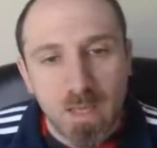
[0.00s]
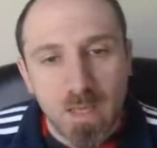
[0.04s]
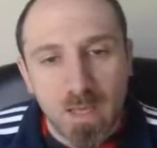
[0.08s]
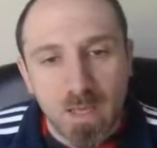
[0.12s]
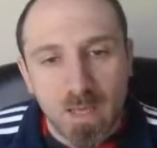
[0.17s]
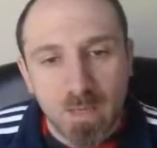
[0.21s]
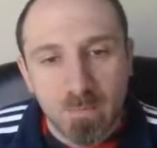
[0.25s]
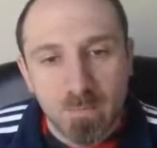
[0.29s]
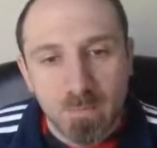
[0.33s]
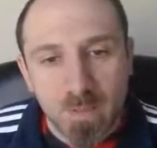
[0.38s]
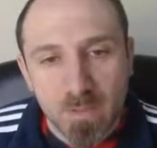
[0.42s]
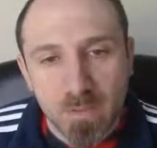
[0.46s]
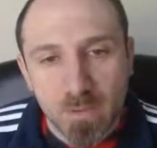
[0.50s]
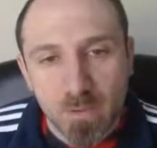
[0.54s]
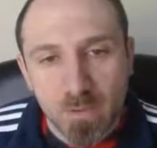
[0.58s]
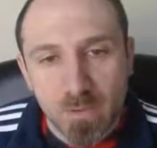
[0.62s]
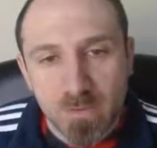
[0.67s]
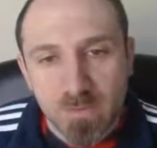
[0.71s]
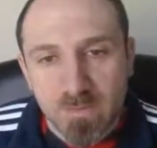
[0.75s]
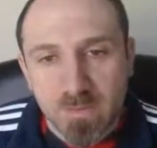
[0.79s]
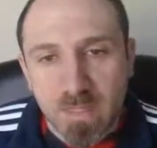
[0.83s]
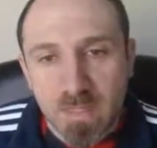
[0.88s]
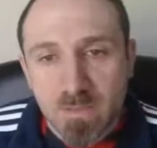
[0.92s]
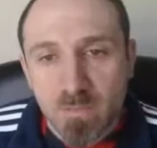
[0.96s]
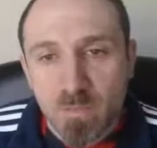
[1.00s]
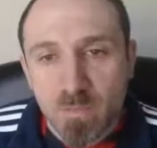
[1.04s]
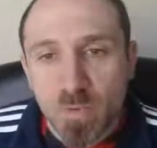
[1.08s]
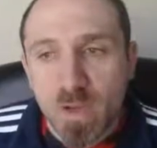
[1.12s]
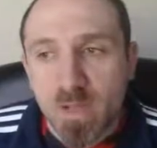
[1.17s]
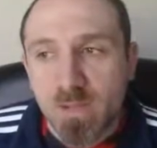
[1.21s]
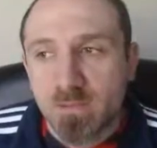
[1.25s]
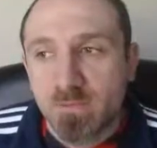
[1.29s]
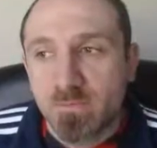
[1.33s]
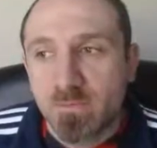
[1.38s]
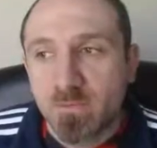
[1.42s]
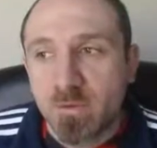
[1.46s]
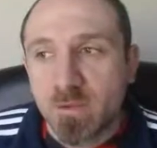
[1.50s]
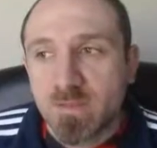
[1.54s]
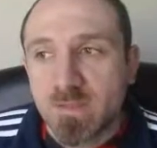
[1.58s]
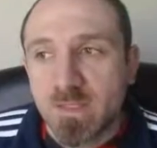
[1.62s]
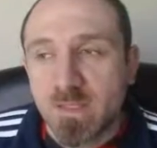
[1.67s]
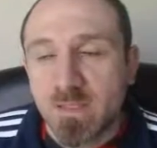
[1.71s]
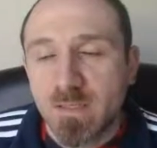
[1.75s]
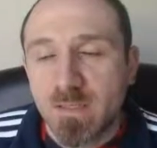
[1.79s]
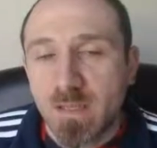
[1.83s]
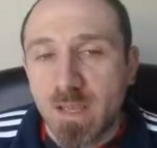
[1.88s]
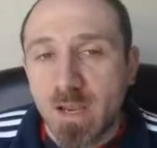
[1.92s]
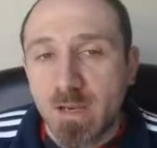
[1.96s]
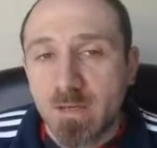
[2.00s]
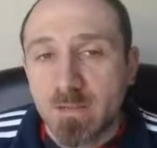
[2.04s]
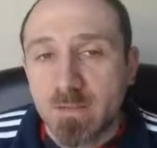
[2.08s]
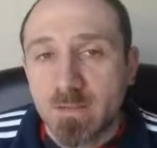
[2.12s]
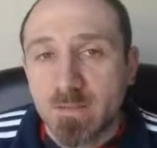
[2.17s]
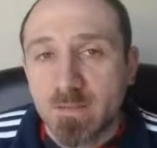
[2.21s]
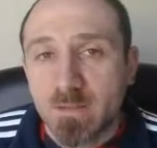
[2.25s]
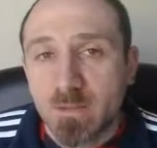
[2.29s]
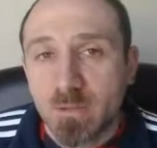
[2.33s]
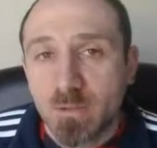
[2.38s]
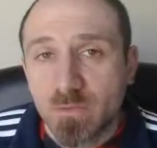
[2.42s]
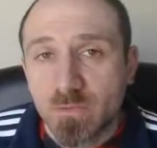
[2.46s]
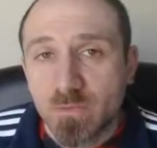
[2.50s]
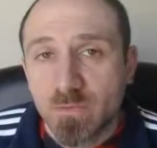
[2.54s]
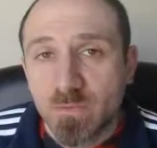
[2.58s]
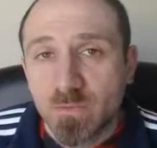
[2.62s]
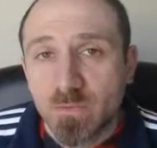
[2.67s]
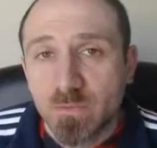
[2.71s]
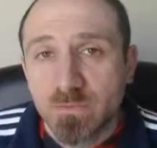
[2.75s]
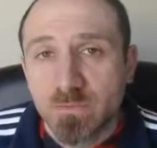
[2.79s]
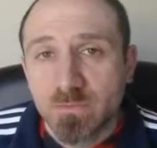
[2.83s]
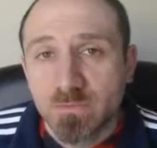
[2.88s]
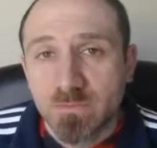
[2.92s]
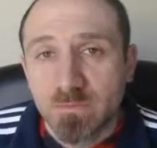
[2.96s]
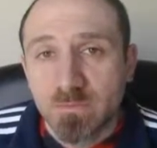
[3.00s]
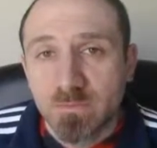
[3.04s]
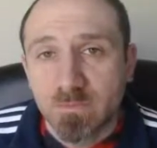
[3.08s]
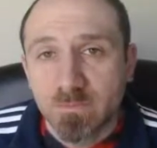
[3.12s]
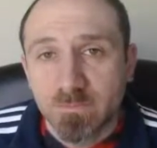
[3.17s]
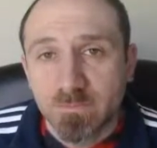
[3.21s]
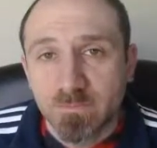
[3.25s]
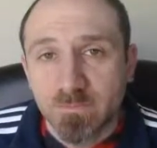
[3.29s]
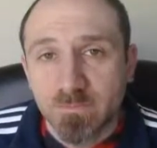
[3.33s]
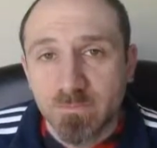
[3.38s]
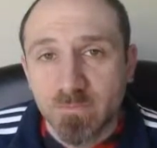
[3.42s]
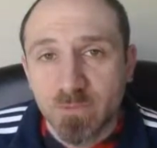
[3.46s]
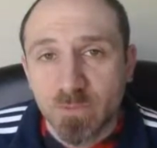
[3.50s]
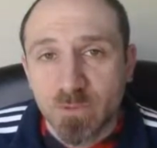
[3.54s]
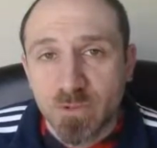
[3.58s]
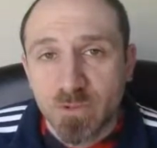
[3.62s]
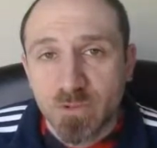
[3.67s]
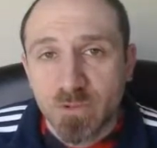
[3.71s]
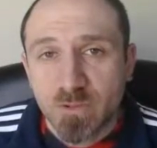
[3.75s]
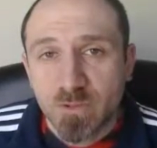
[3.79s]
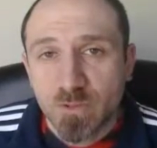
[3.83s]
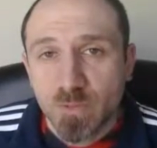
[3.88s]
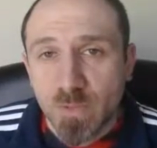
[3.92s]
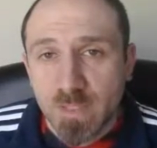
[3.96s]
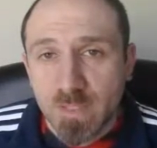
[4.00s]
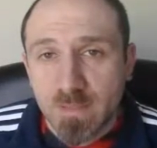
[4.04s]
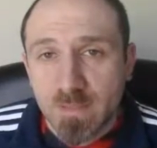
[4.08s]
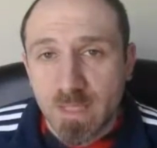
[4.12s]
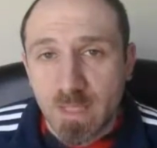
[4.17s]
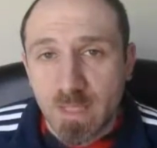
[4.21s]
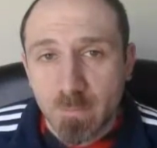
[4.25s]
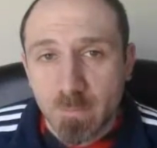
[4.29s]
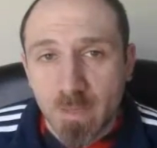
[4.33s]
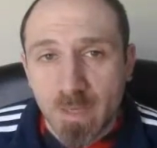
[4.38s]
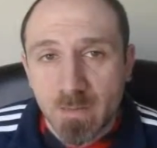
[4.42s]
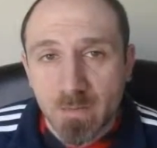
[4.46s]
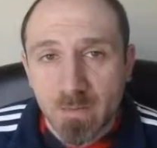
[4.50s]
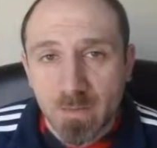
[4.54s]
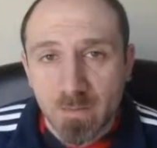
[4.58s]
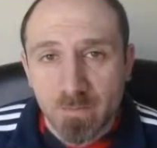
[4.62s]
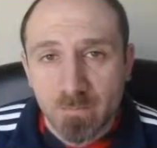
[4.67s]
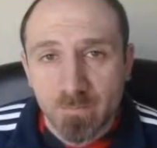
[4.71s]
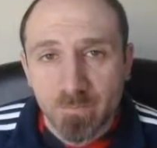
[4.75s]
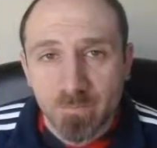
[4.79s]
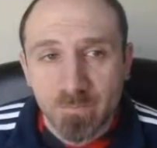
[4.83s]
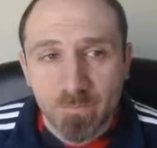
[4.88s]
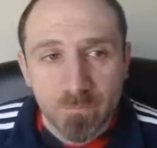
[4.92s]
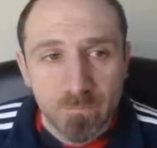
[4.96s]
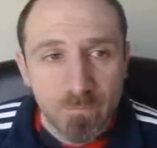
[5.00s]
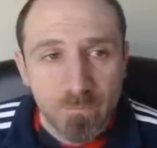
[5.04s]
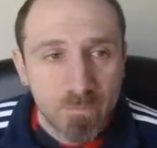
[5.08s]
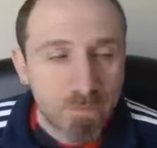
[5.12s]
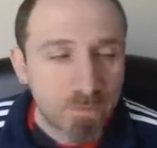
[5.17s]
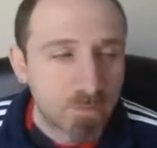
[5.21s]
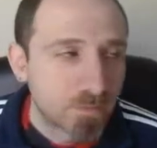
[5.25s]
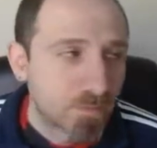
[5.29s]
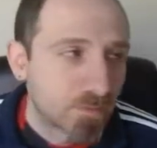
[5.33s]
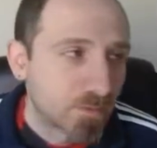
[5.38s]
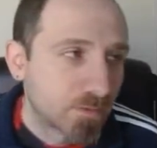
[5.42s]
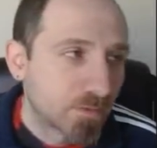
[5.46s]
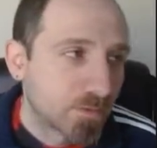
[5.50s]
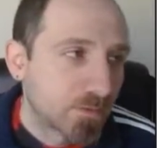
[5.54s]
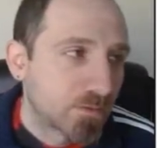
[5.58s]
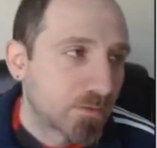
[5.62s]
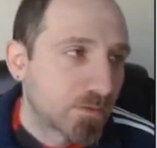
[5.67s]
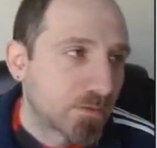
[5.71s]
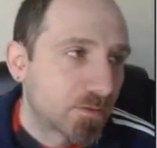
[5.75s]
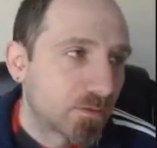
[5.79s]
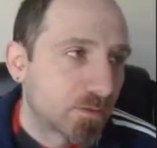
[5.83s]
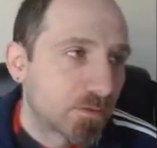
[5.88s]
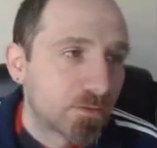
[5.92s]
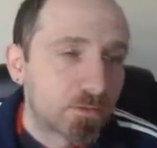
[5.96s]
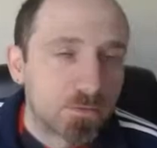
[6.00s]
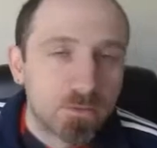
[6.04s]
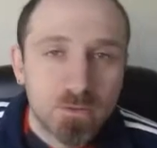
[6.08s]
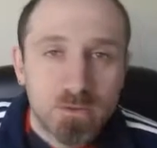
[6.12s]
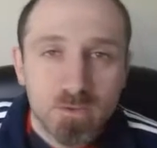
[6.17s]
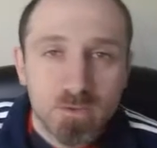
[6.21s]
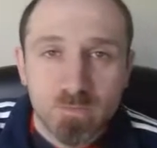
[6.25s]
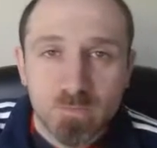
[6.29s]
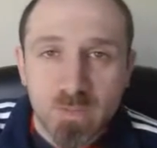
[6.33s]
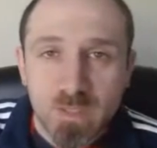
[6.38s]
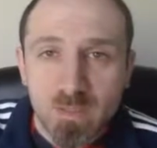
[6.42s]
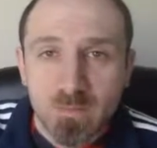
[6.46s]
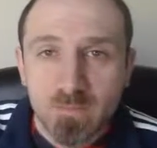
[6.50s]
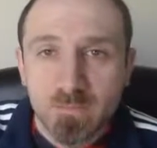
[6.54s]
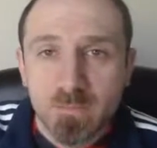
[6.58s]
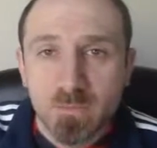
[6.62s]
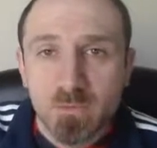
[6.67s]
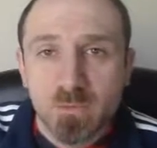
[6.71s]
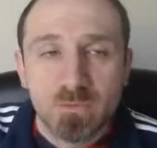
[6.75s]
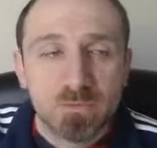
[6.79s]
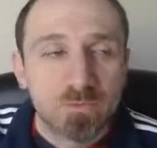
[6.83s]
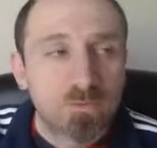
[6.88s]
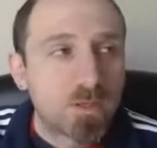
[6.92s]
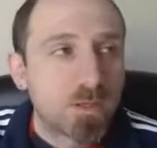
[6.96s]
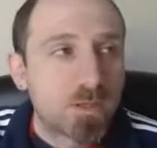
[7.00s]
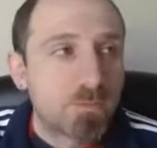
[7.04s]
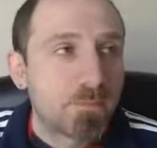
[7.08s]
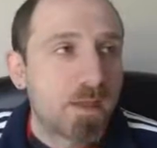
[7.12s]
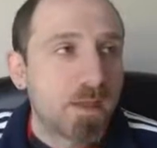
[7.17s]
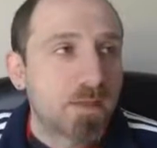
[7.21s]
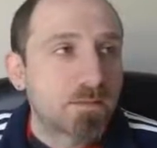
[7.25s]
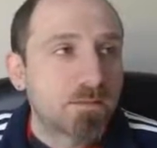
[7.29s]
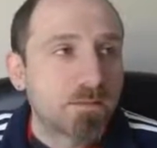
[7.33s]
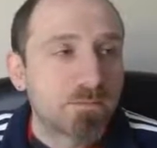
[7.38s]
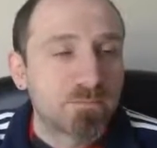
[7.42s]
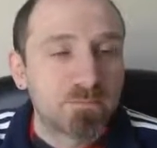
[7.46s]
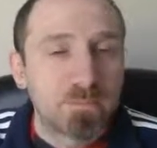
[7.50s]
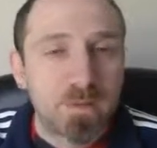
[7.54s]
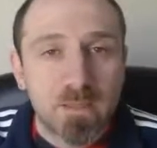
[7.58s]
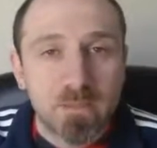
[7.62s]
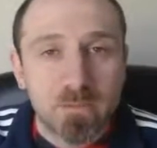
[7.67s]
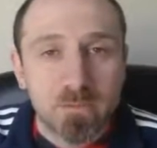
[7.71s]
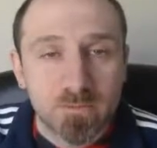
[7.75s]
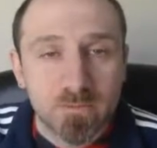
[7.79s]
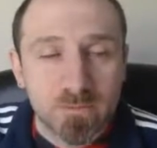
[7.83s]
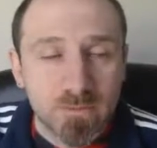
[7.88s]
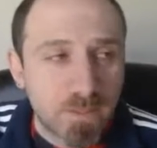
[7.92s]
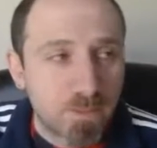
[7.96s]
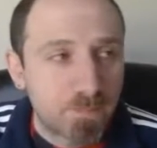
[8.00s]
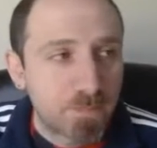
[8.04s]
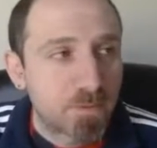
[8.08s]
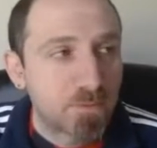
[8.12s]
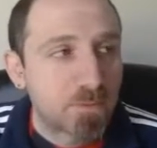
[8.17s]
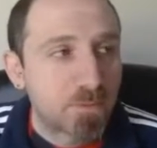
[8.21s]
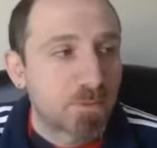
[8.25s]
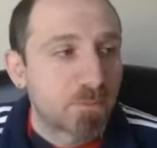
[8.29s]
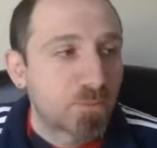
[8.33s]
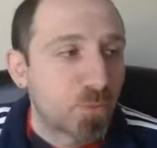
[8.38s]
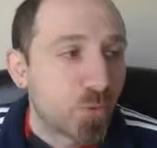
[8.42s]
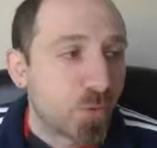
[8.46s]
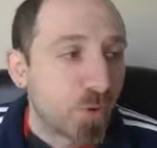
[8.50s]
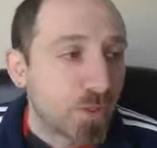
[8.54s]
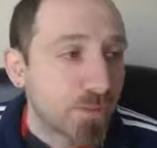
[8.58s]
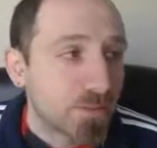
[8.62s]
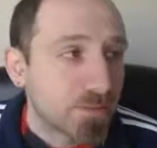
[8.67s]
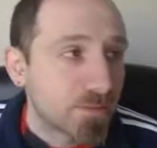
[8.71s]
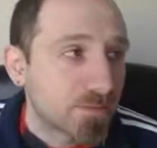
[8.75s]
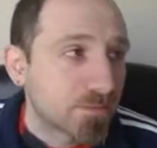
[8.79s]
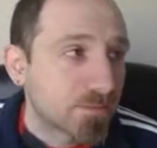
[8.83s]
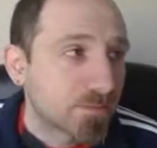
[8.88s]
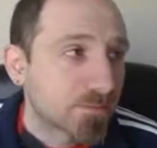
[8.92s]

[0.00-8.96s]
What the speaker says: because that's why the first 10 characters are useful for just doing attack power up. You use minimal amounts of battle supplement points